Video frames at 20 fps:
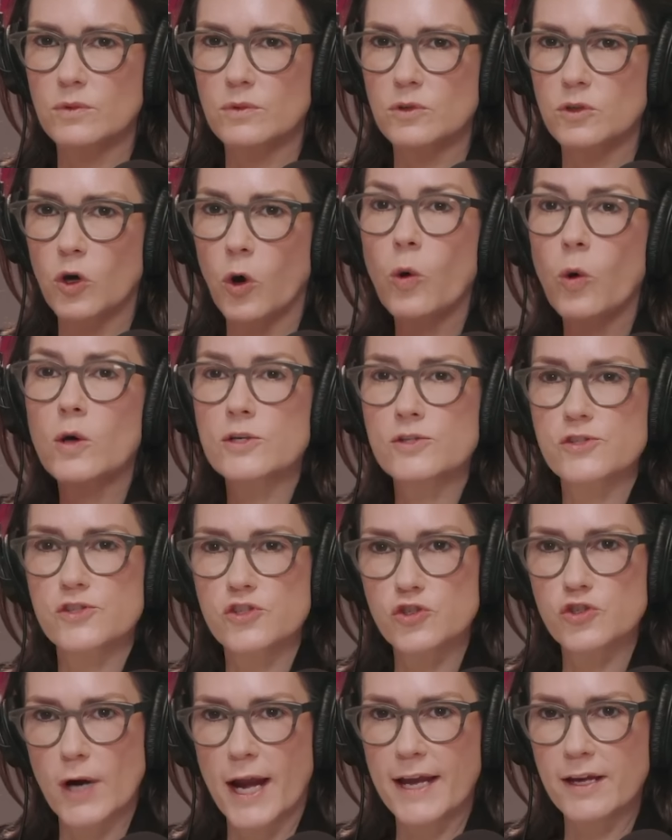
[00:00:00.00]
core
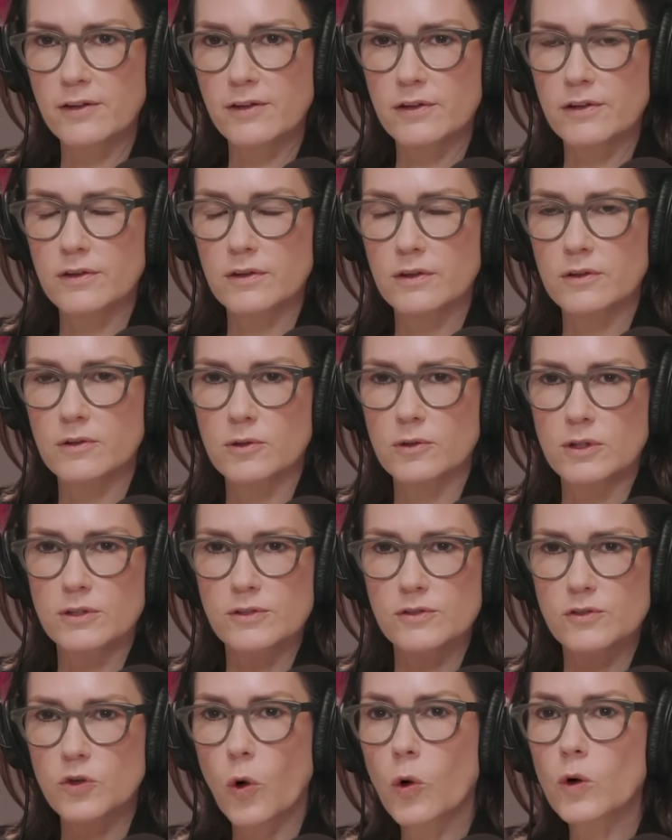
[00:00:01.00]
strength
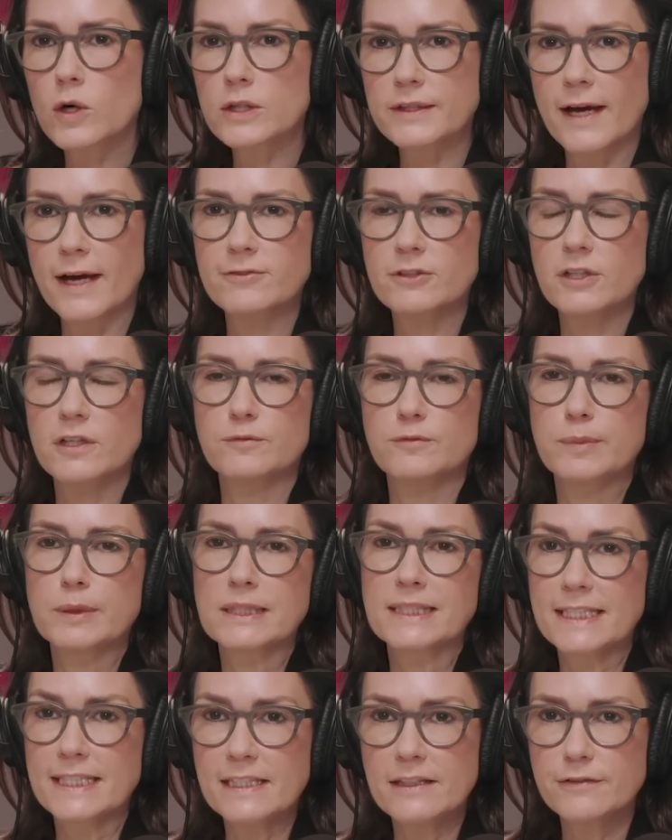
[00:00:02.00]
or core level of
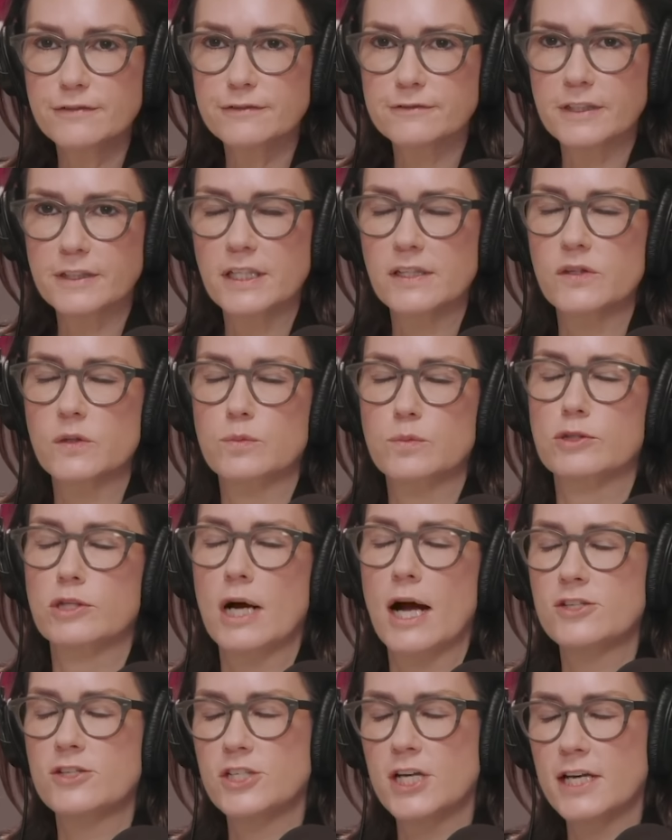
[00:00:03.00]
belief in the
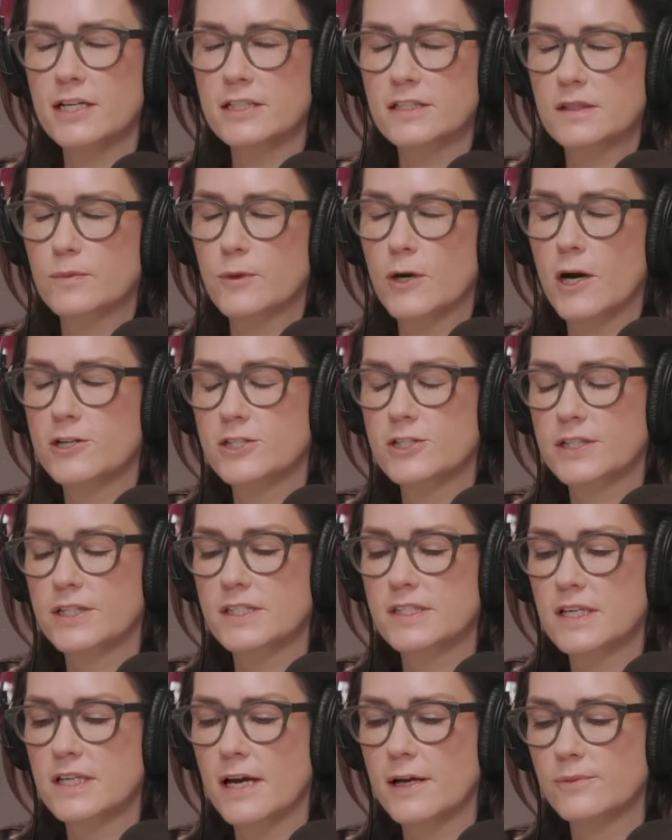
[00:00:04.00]
project
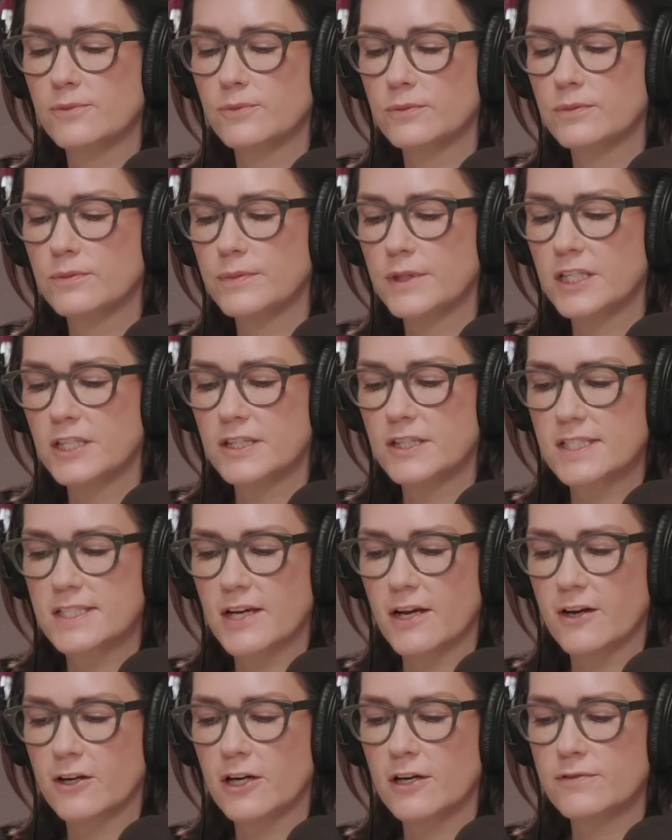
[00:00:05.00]
this time being the
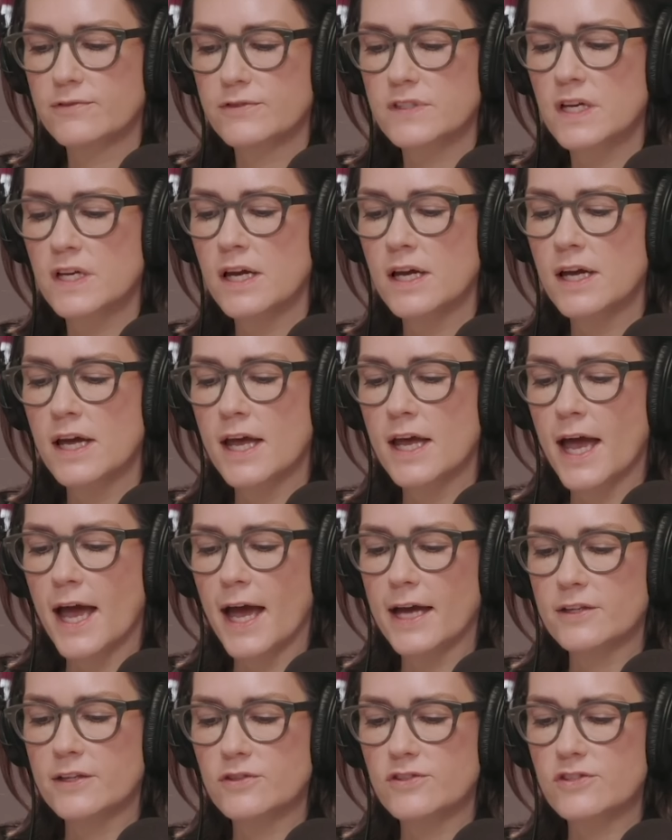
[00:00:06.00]
tariffs.
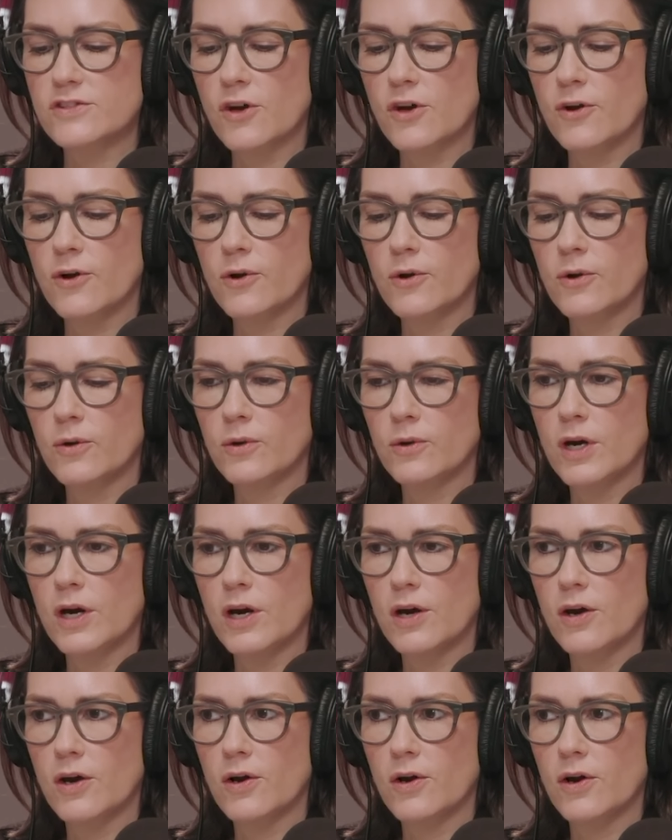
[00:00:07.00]
And so
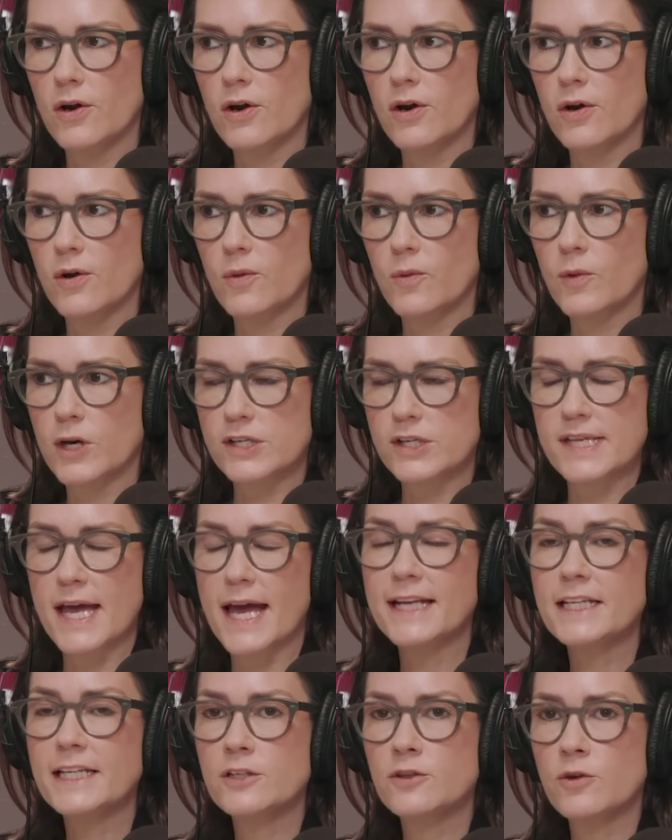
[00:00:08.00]
whereas
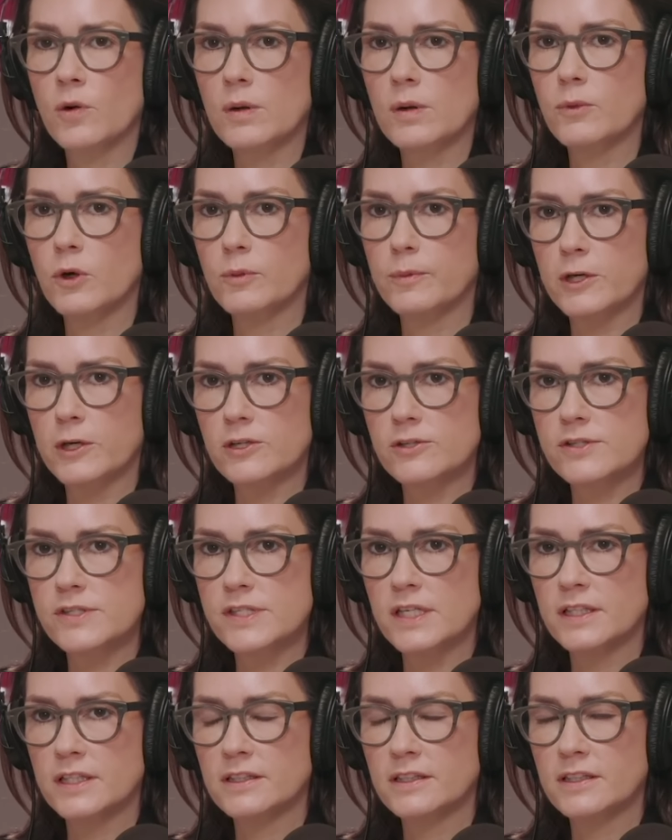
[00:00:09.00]
any normal
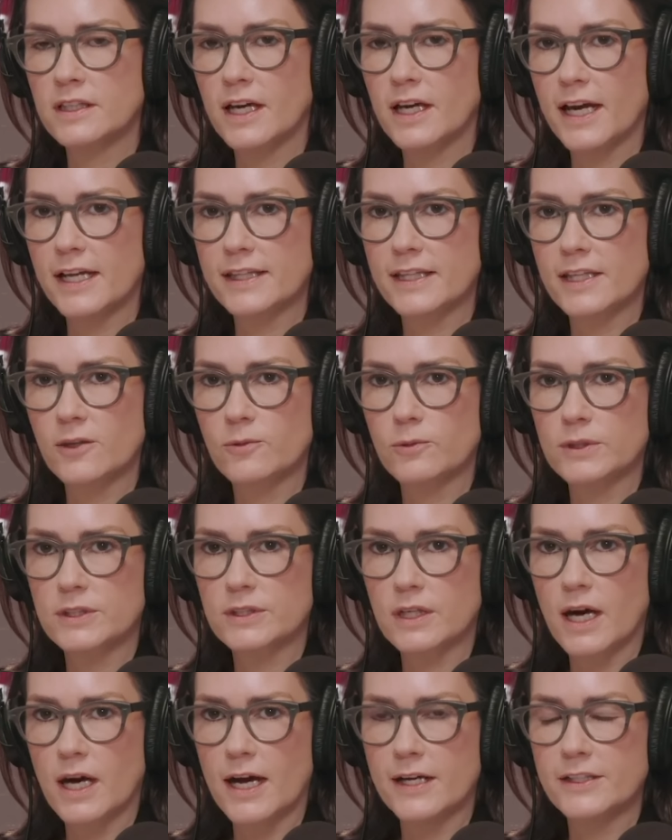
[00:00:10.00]
person, I think,
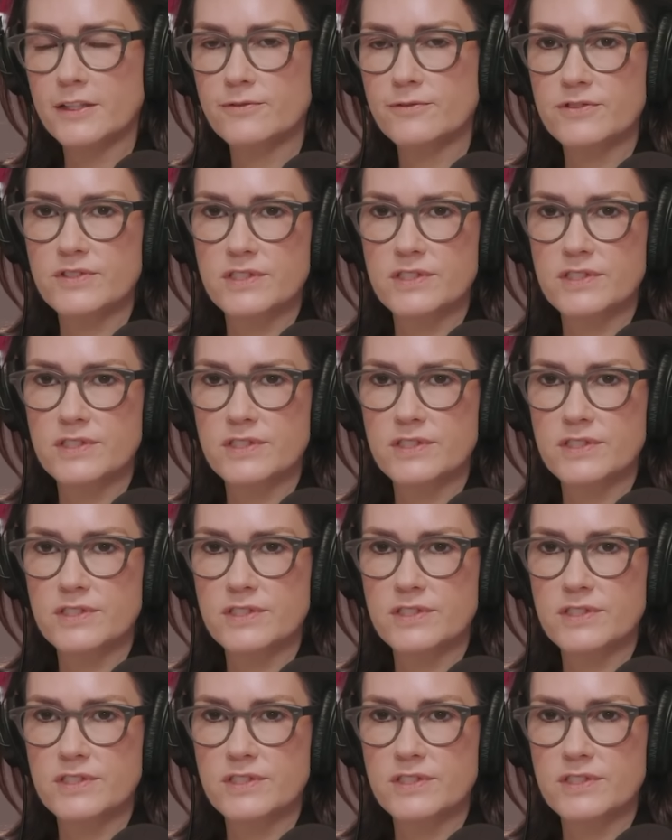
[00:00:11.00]
would kind of